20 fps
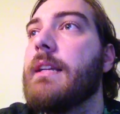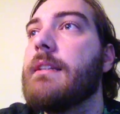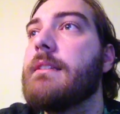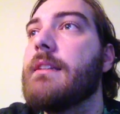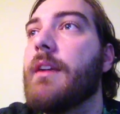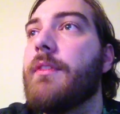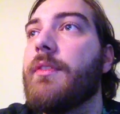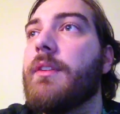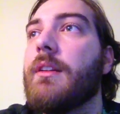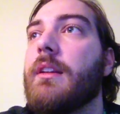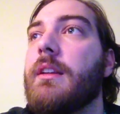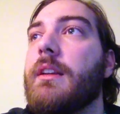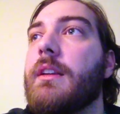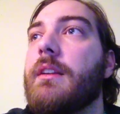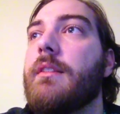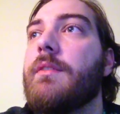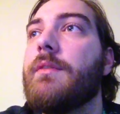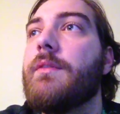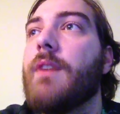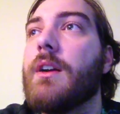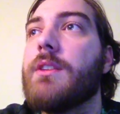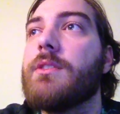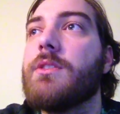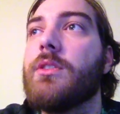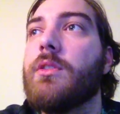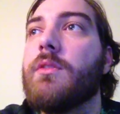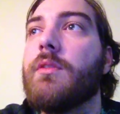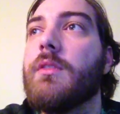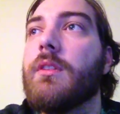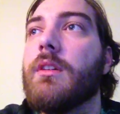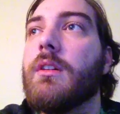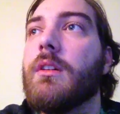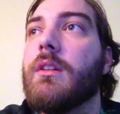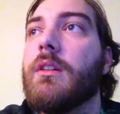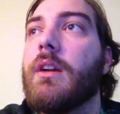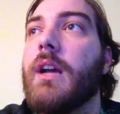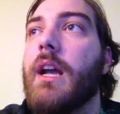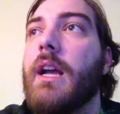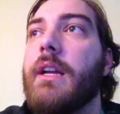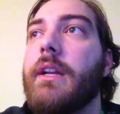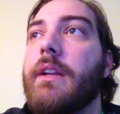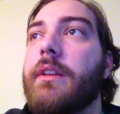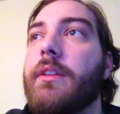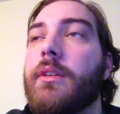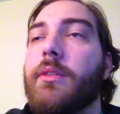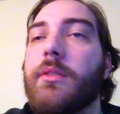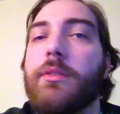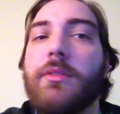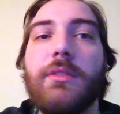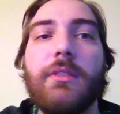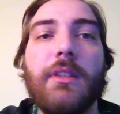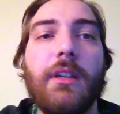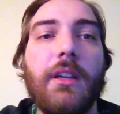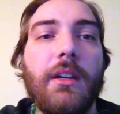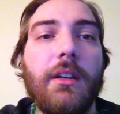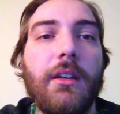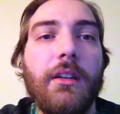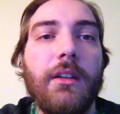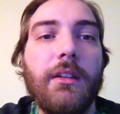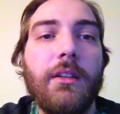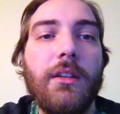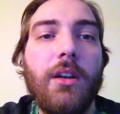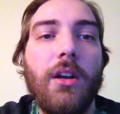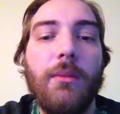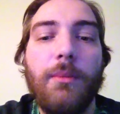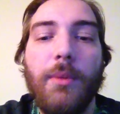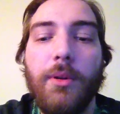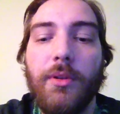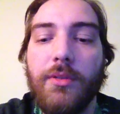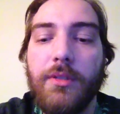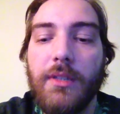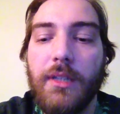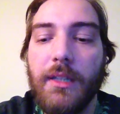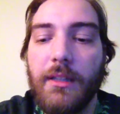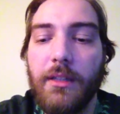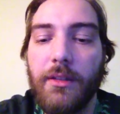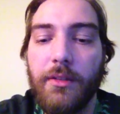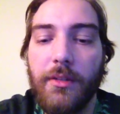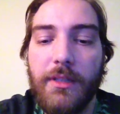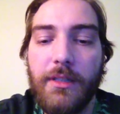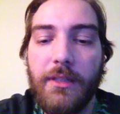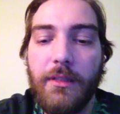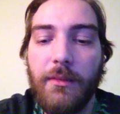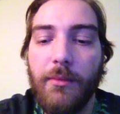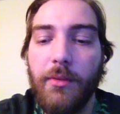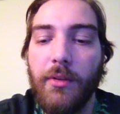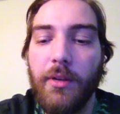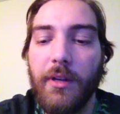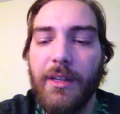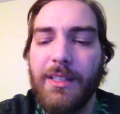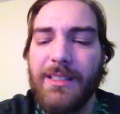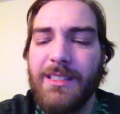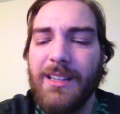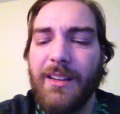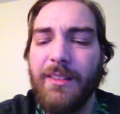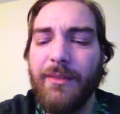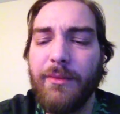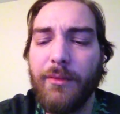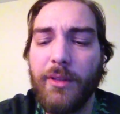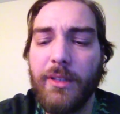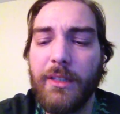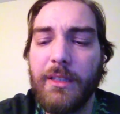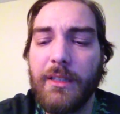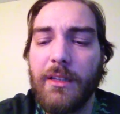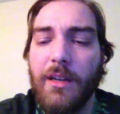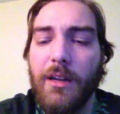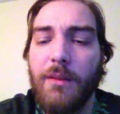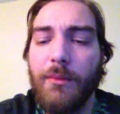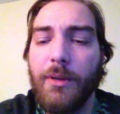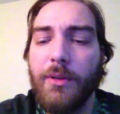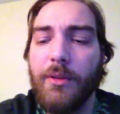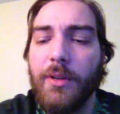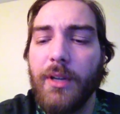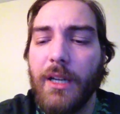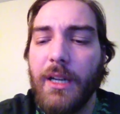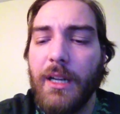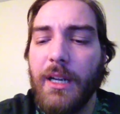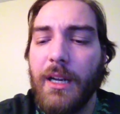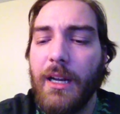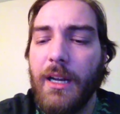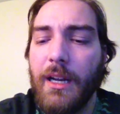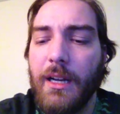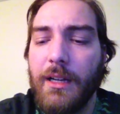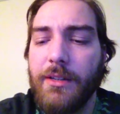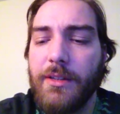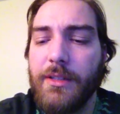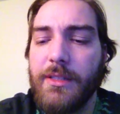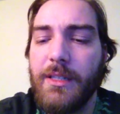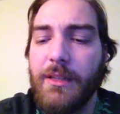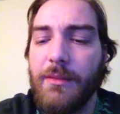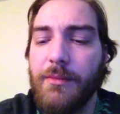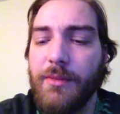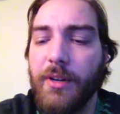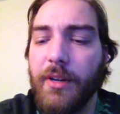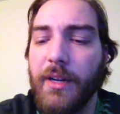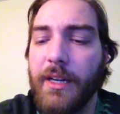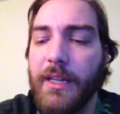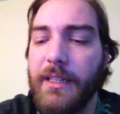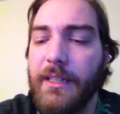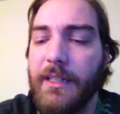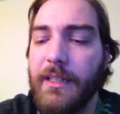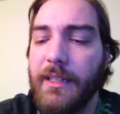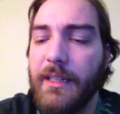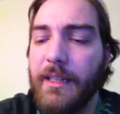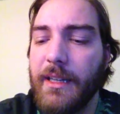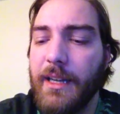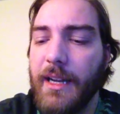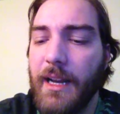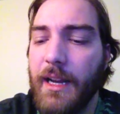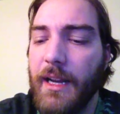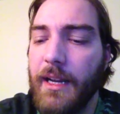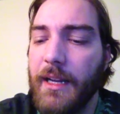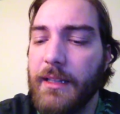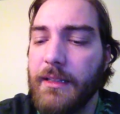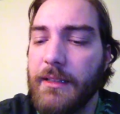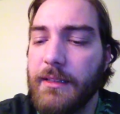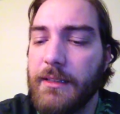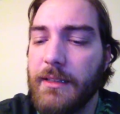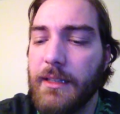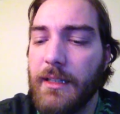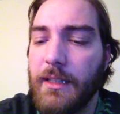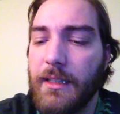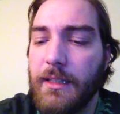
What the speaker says: definitely fucks over any of those combos like the Chrysium Grid. It's not even really a combo. Chrysium Grid and